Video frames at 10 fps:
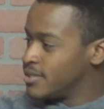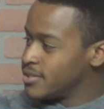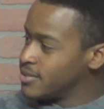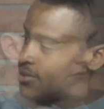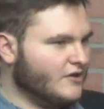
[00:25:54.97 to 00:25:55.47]

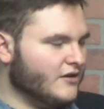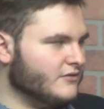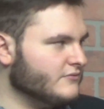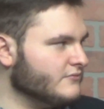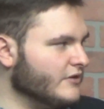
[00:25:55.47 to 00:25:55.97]
Yeah,
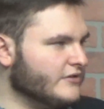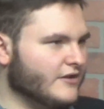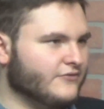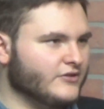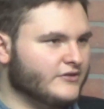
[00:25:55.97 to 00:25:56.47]
we could
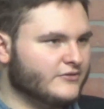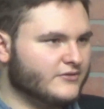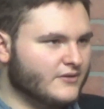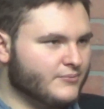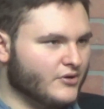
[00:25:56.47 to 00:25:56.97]
definitely
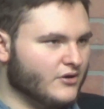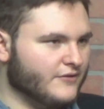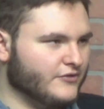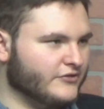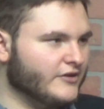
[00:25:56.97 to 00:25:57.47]
put our
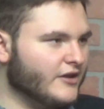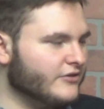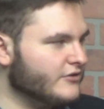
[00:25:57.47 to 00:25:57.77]
efforts together.